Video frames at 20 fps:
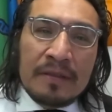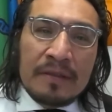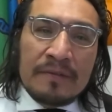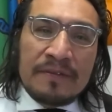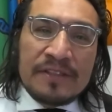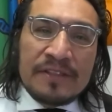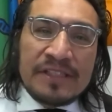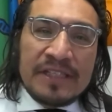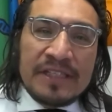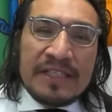
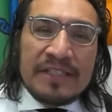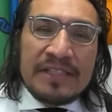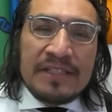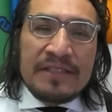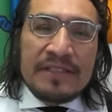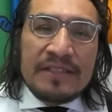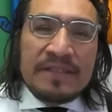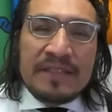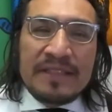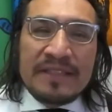First
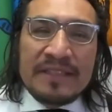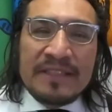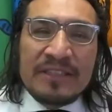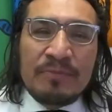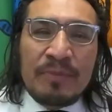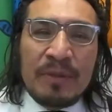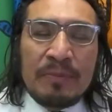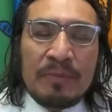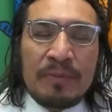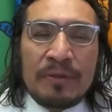Nations, Indigenous
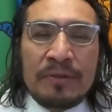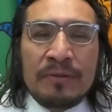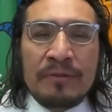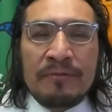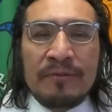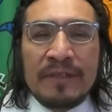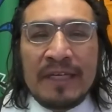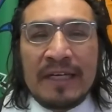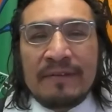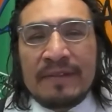people.
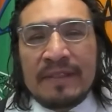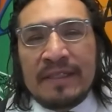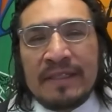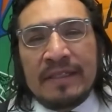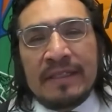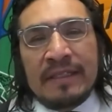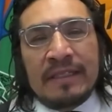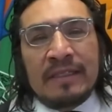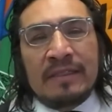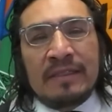We have
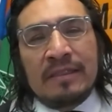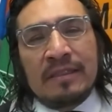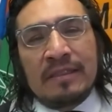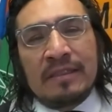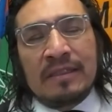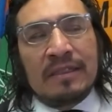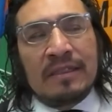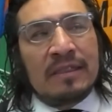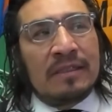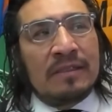the
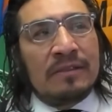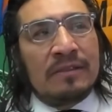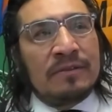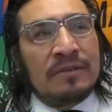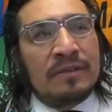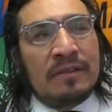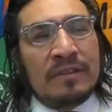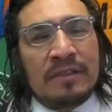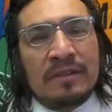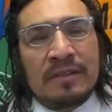
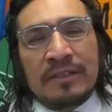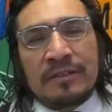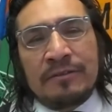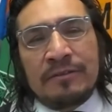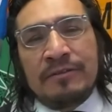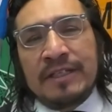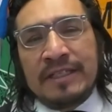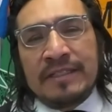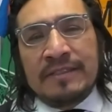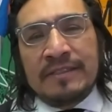
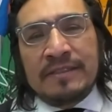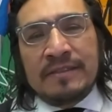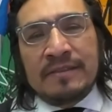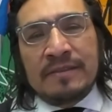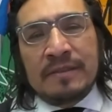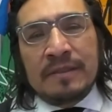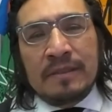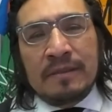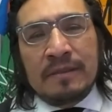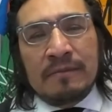Crees
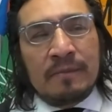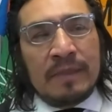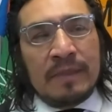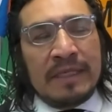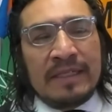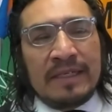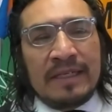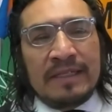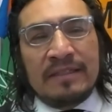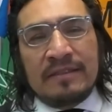by
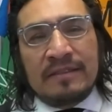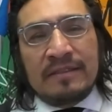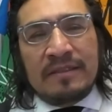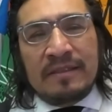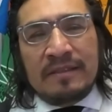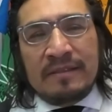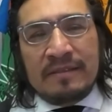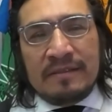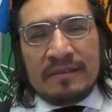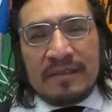the
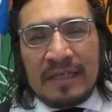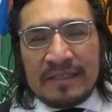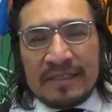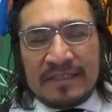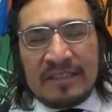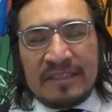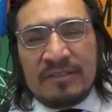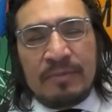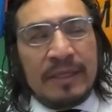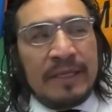
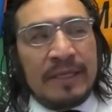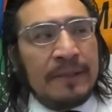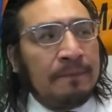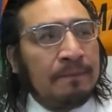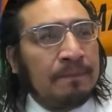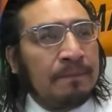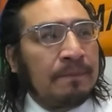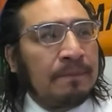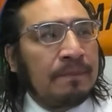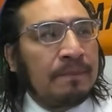Hudson's Bay,
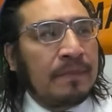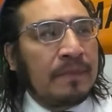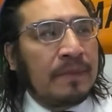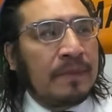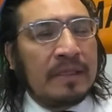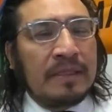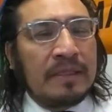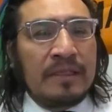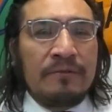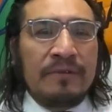
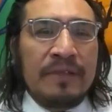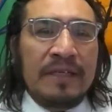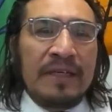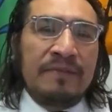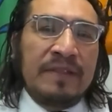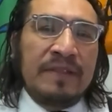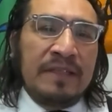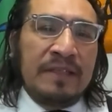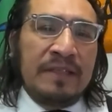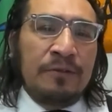and then we have
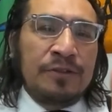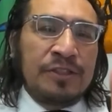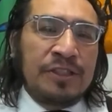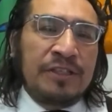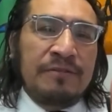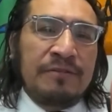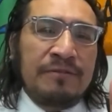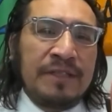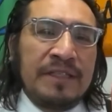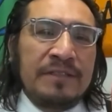the OG
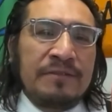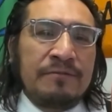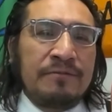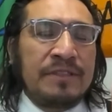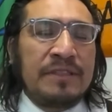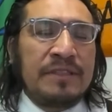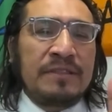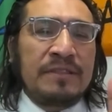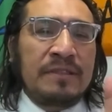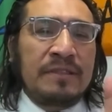Crees,
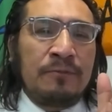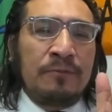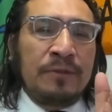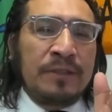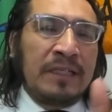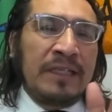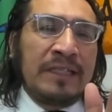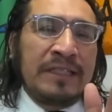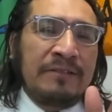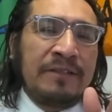which is the
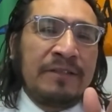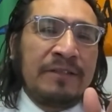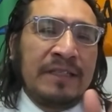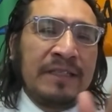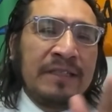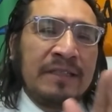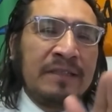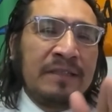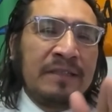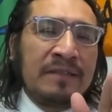Woodland
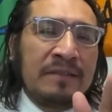Cree,